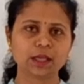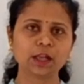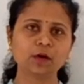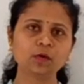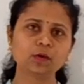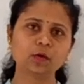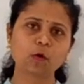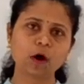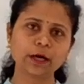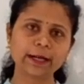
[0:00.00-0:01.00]
Now
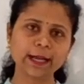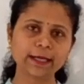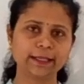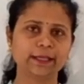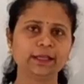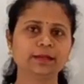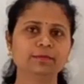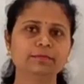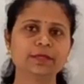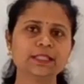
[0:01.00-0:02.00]
quadratic
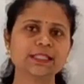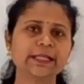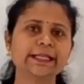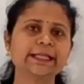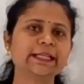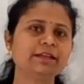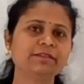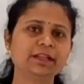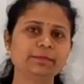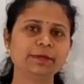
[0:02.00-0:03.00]
means the degree
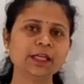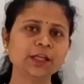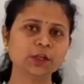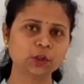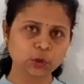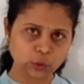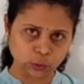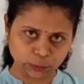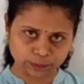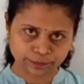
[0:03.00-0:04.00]
will be
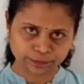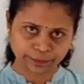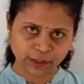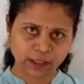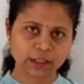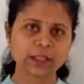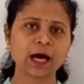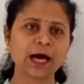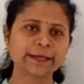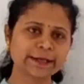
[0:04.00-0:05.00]
2.
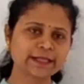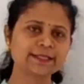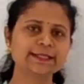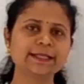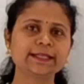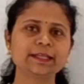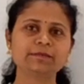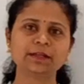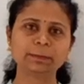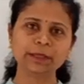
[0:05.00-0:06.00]
The highest
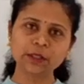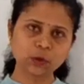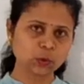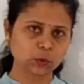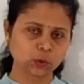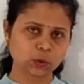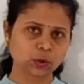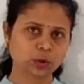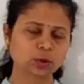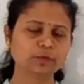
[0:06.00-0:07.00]
degree will be 2.
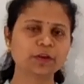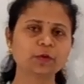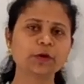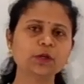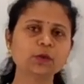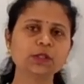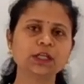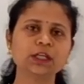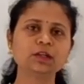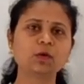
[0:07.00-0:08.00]
We are going
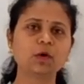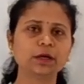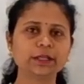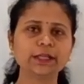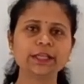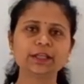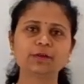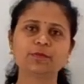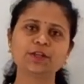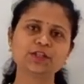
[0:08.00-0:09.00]
to learn
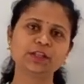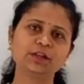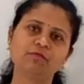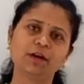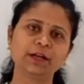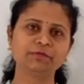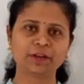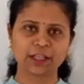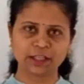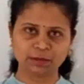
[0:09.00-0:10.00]
quadratic equation in one
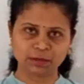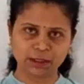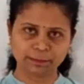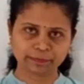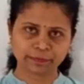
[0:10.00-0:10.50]
variable.